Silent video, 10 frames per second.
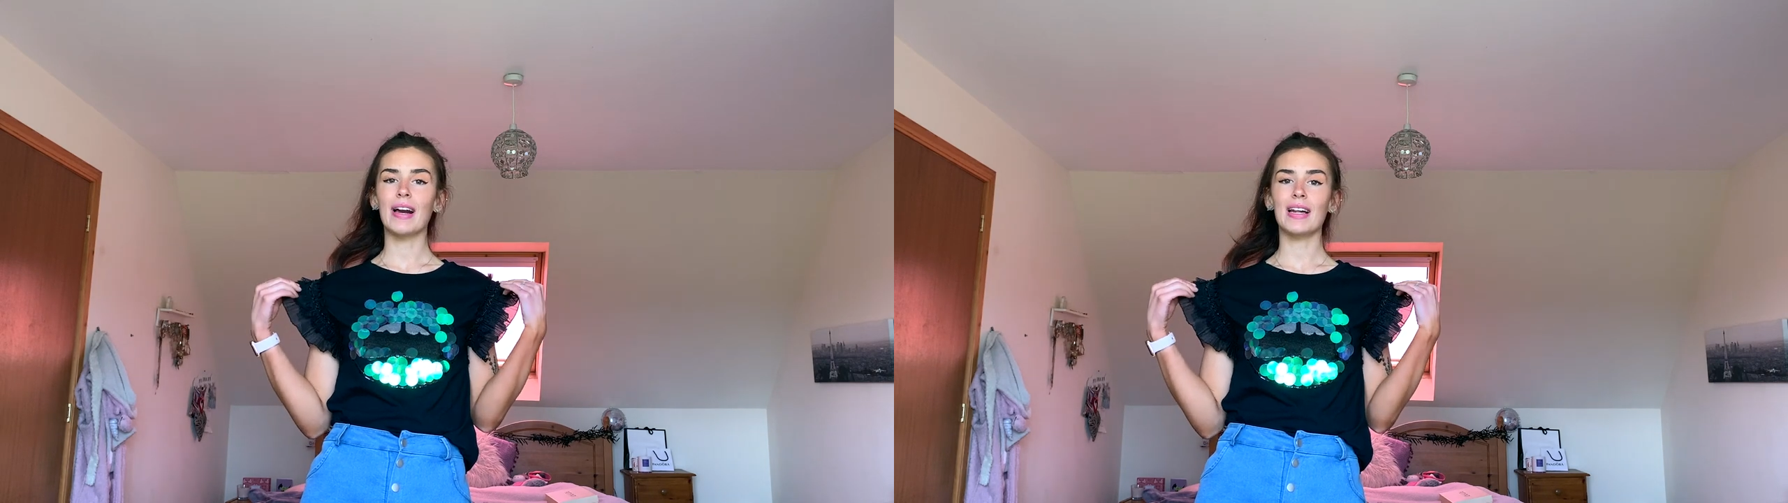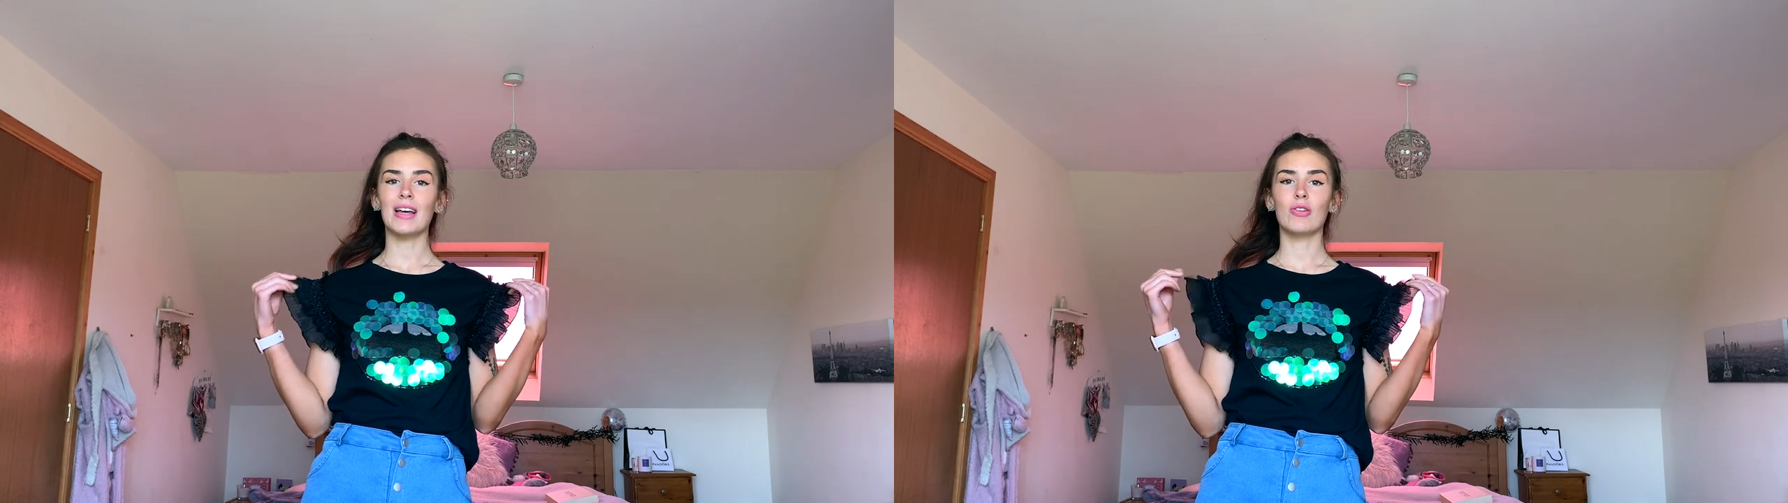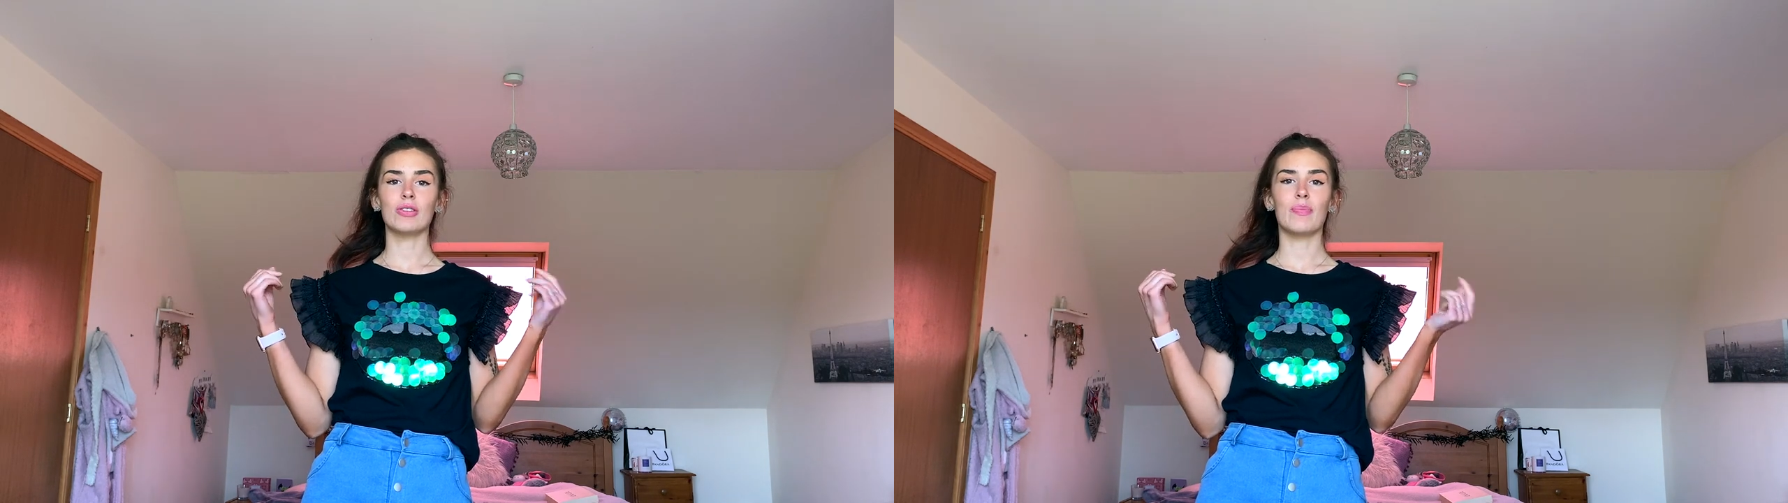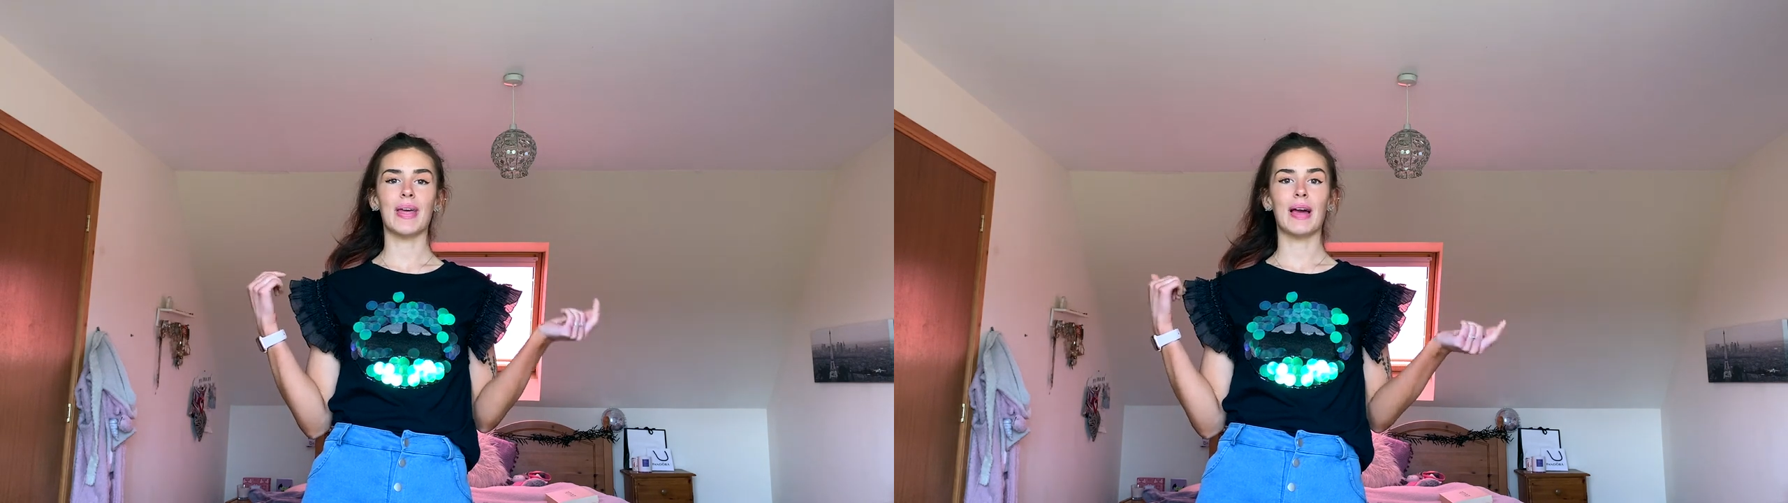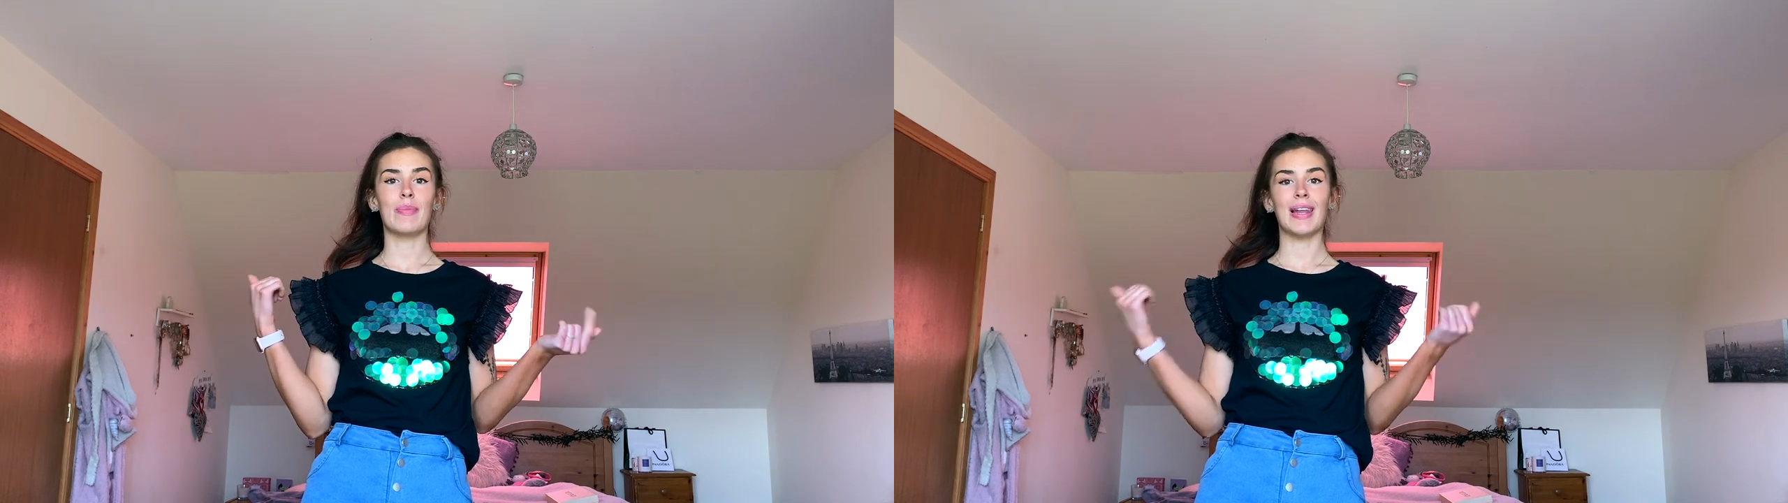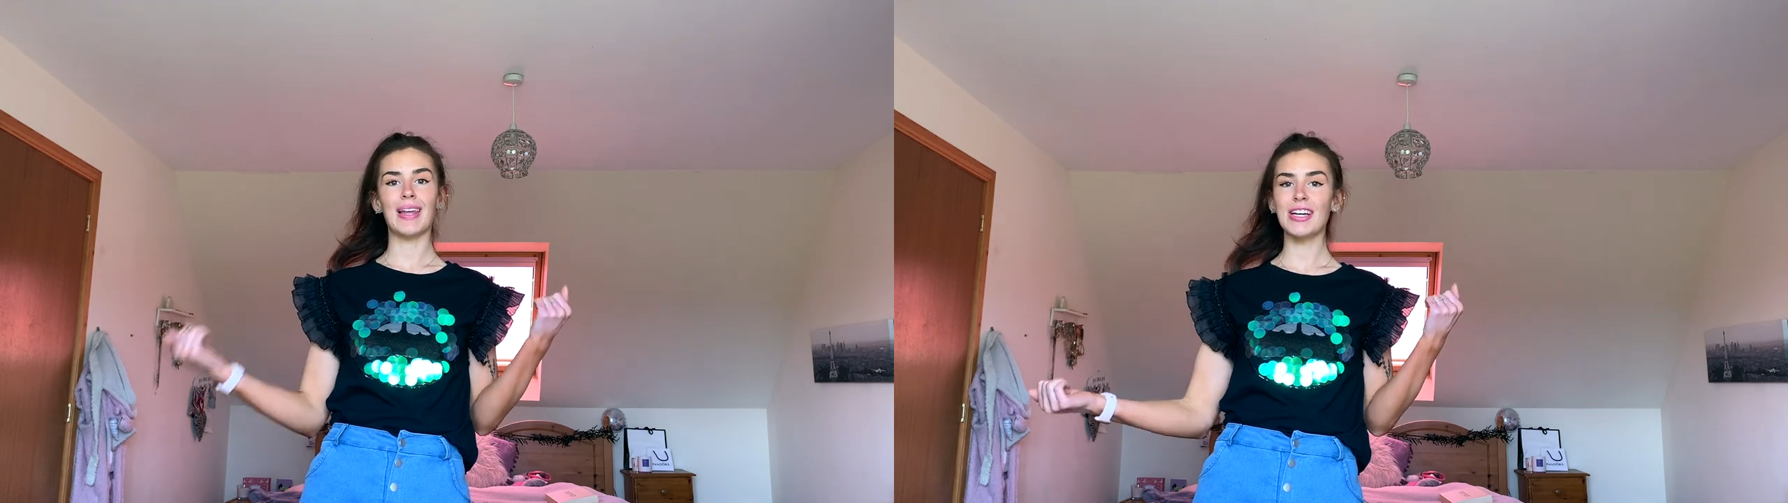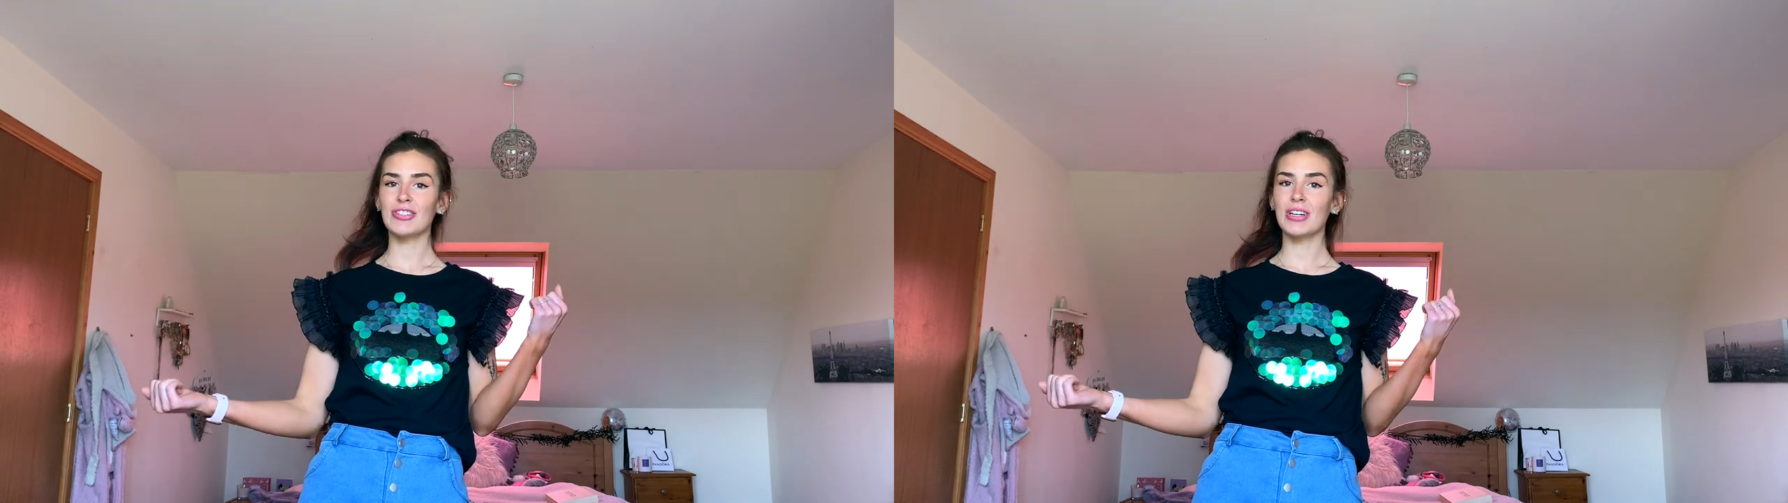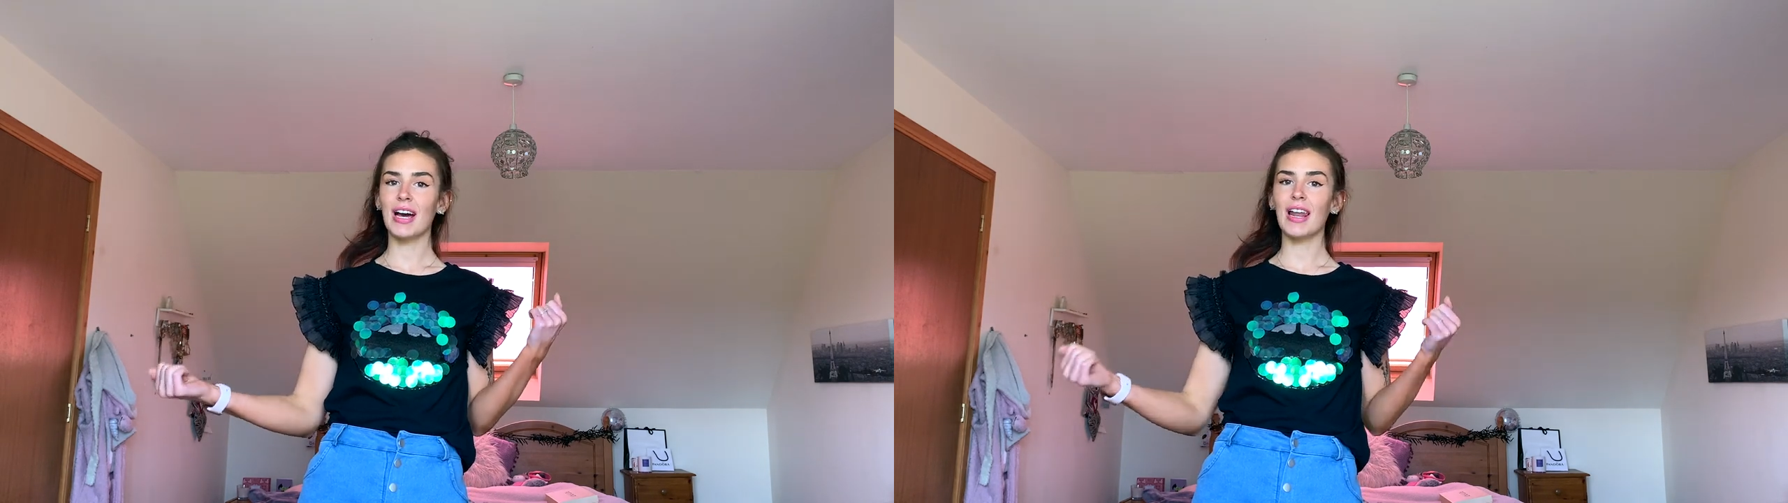colour or something a bit
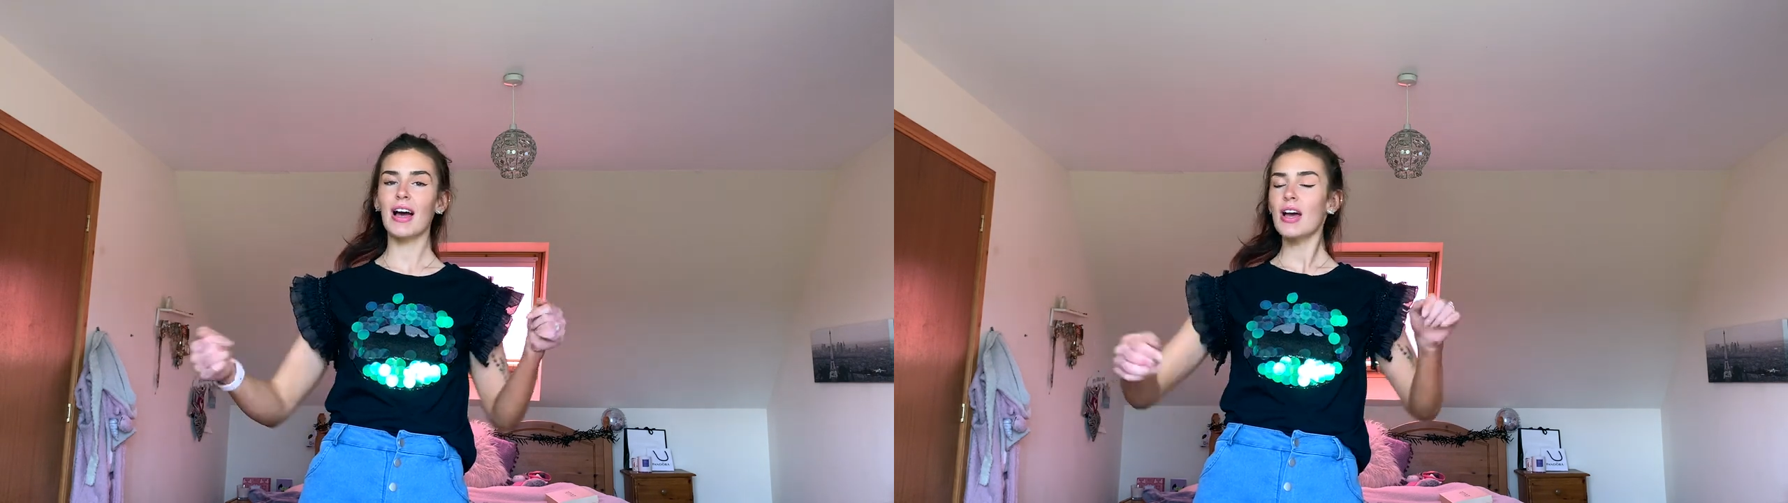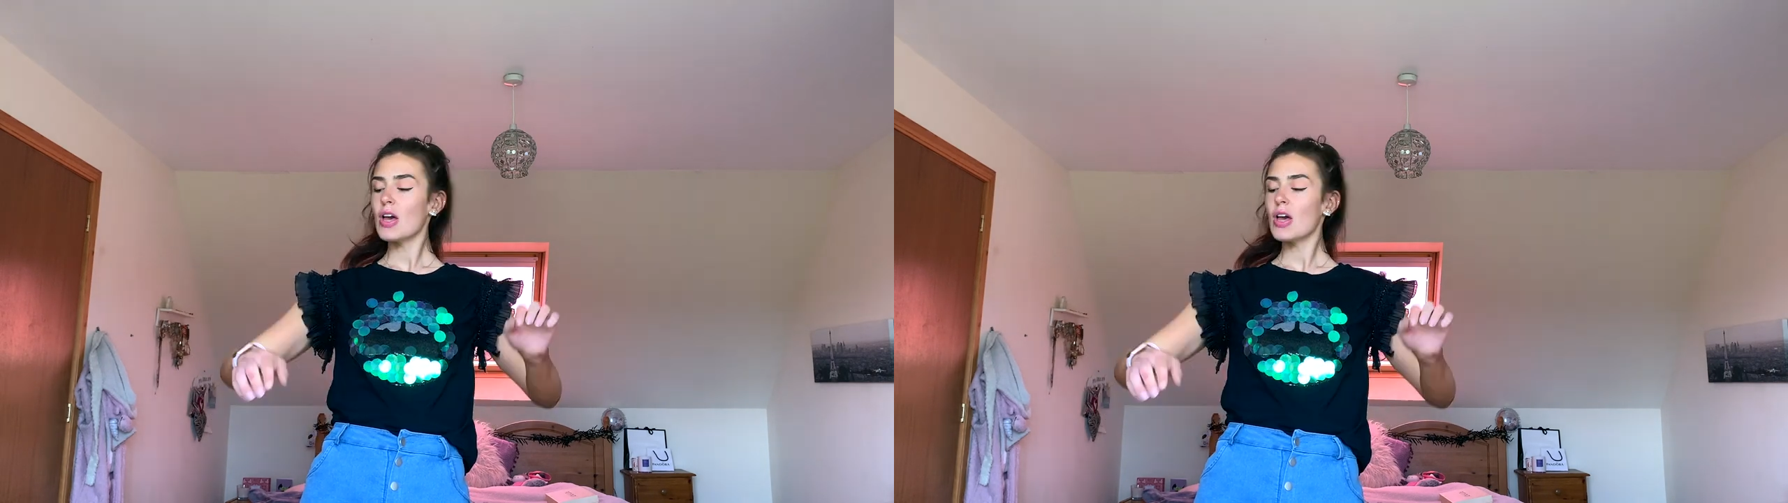lighter in colour,